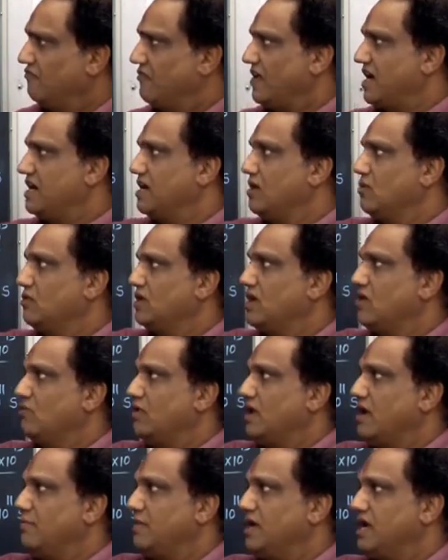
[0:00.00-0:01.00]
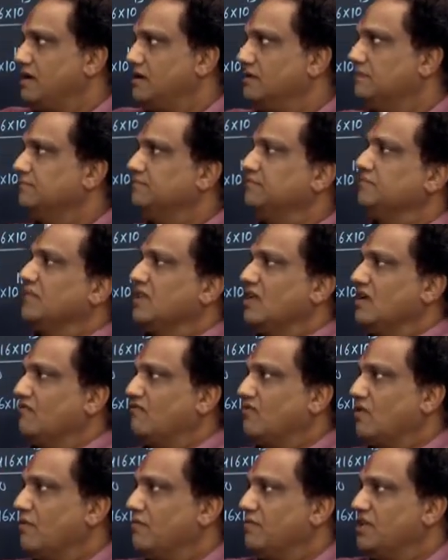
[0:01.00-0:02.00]
Find out now lambda.
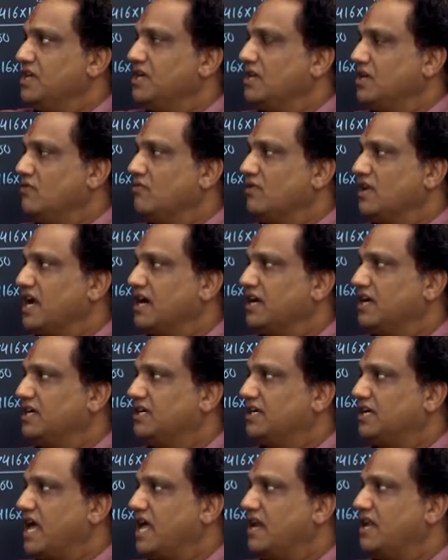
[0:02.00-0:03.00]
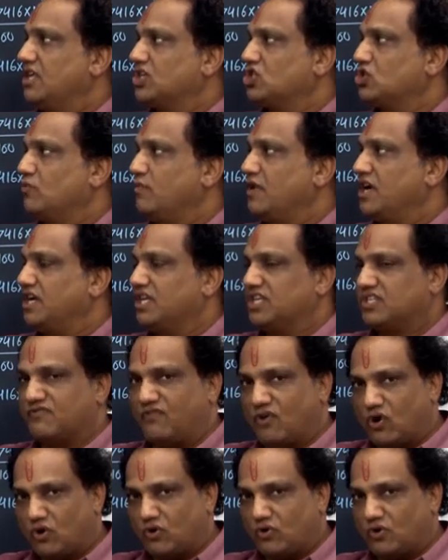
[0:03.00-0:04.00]
From here you will get it 10 raised to minus
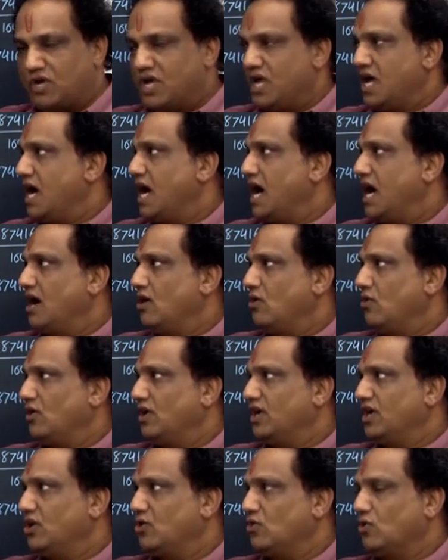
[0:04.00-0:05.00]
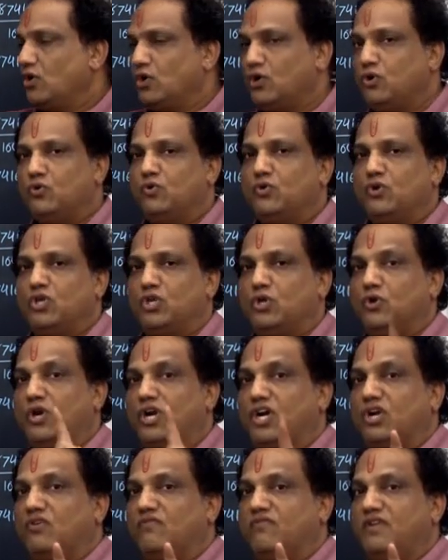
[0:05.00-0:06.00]
4. I already told you
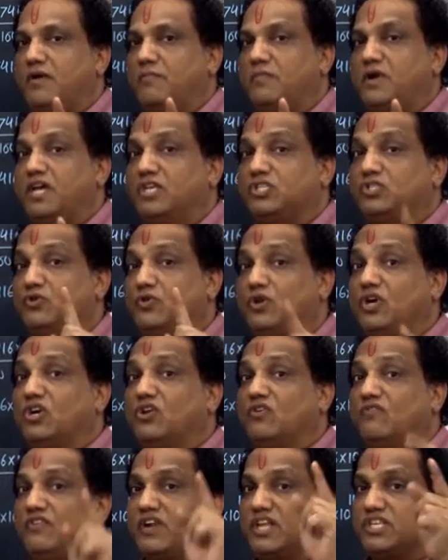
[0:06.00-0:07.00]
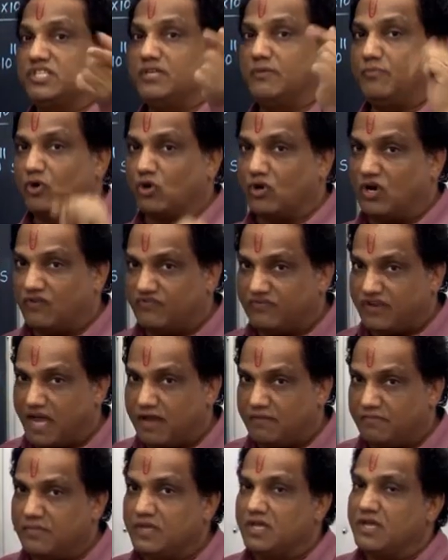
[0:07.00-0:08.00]
unit of lambda is unit of reciprocal of
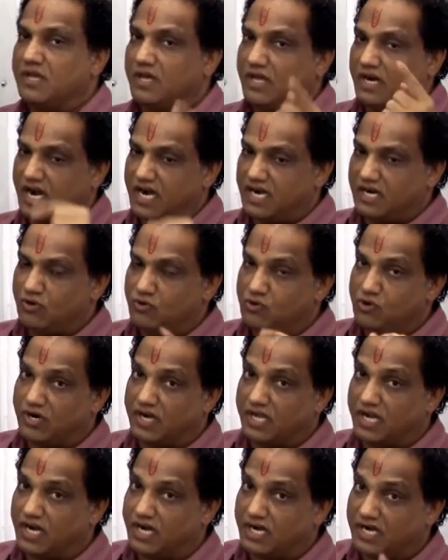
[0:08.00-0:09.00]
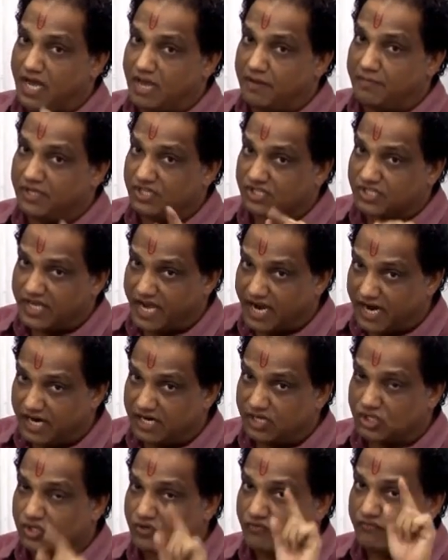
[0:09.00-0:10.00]
time. Right now you are taking time in
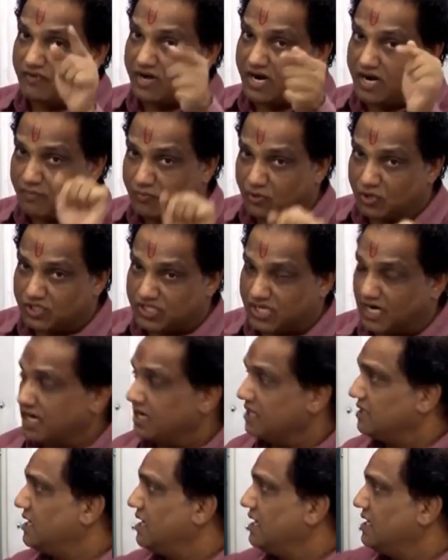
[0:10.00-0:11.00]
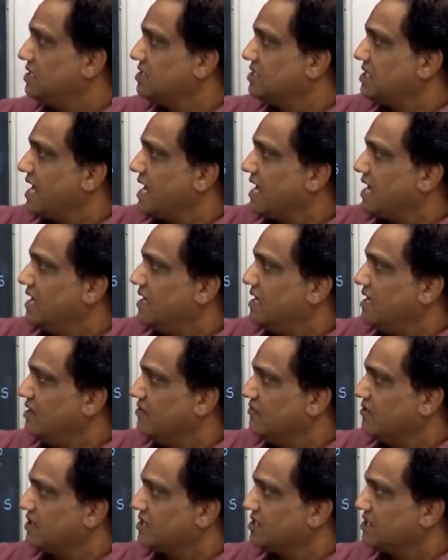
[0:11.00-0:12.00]
second. So 1 upon second, that is second
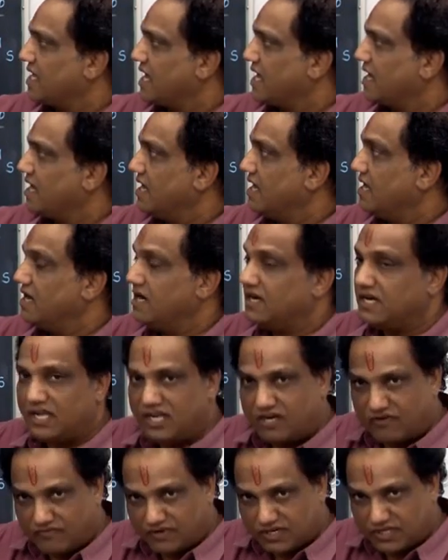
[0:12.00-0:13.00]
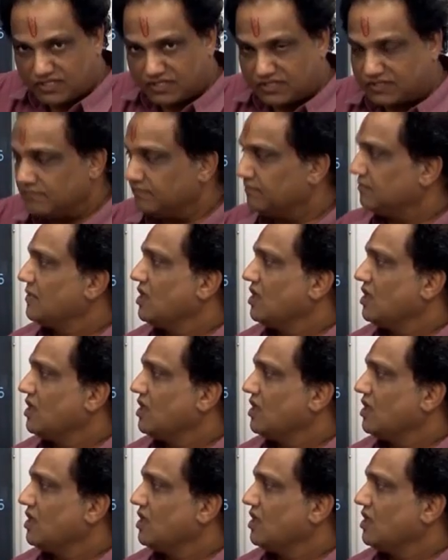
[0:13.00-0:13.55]
inverse. Second inverse.